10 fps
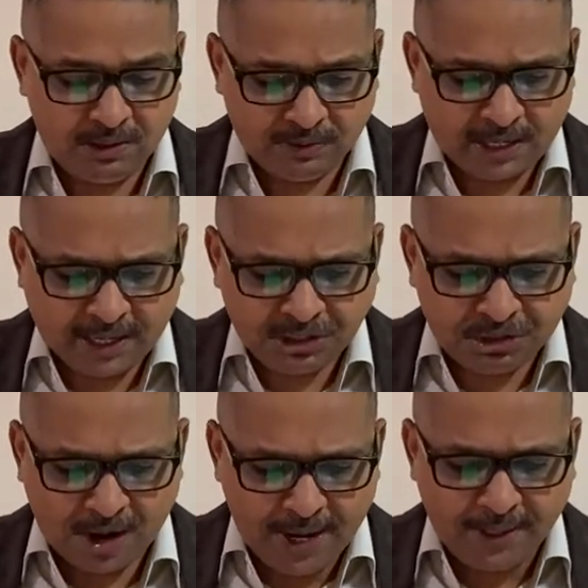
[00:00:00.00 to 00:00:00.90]
He was like a
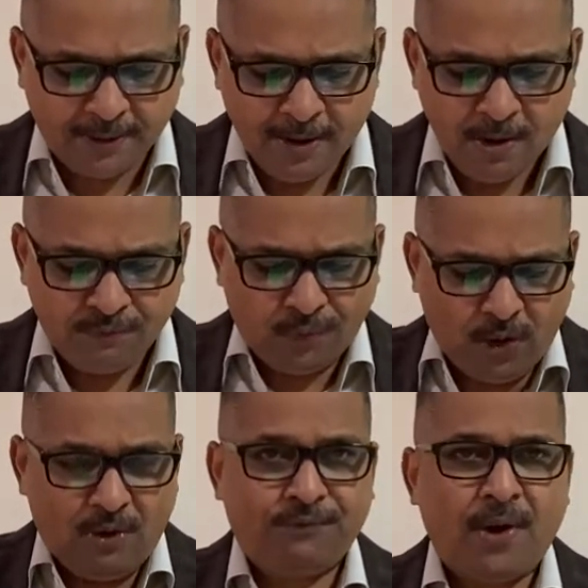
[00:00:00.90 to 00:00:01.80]
giant,
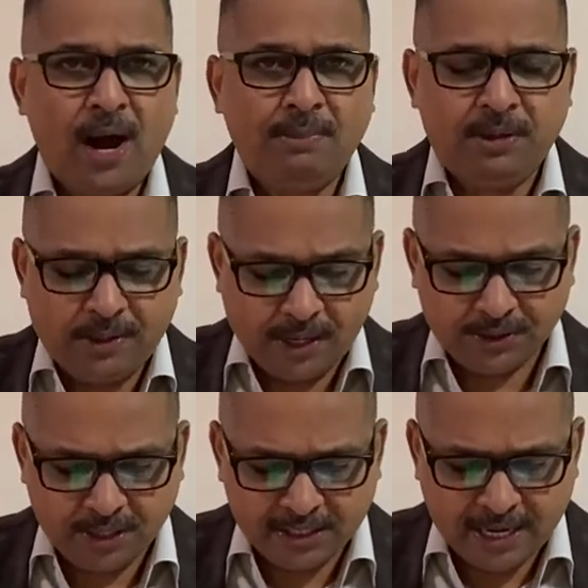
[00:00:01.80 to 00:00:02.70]
full of armor and
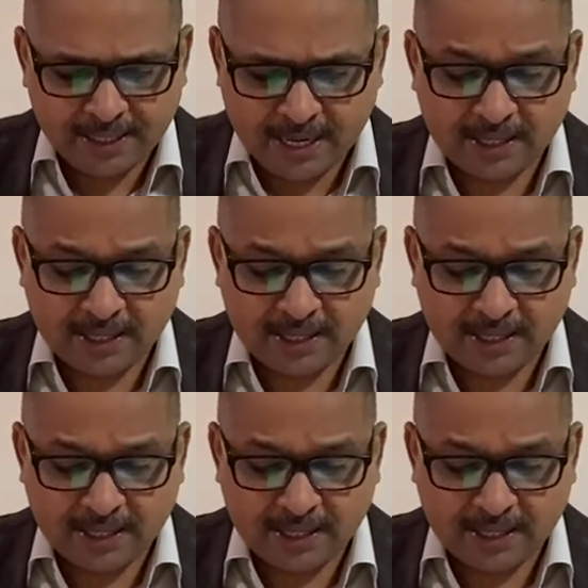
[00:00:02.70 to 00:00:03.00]
things like that.